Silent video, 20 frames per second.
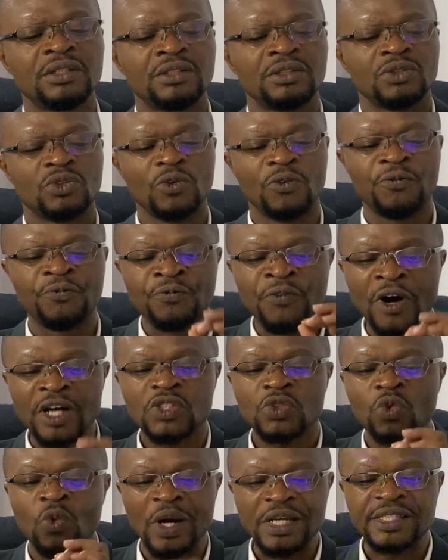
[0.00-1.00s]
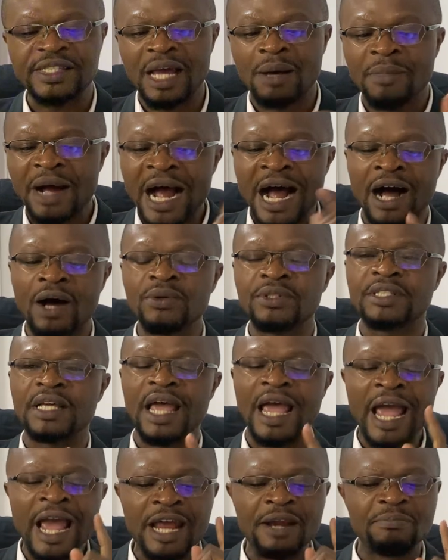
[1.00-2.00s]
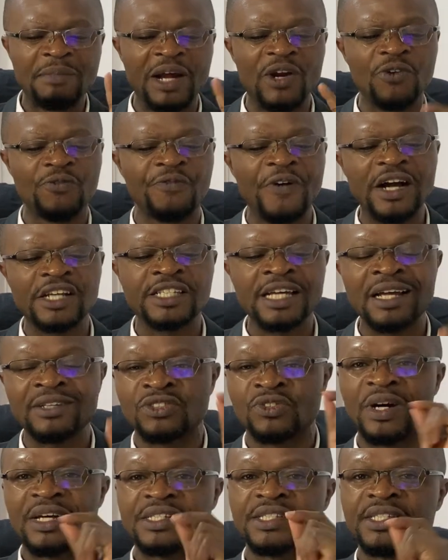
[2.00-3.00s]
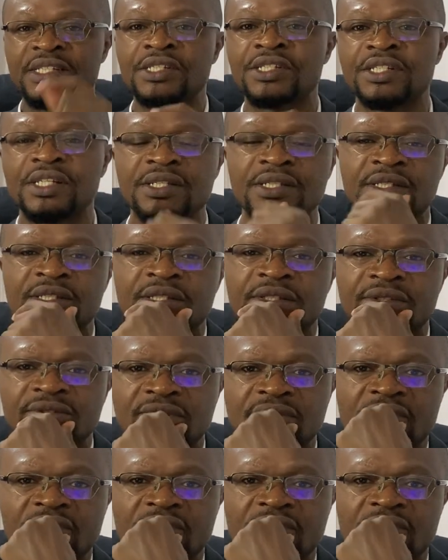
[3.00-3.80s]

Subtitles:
to force West Ham out and manufacture transitions.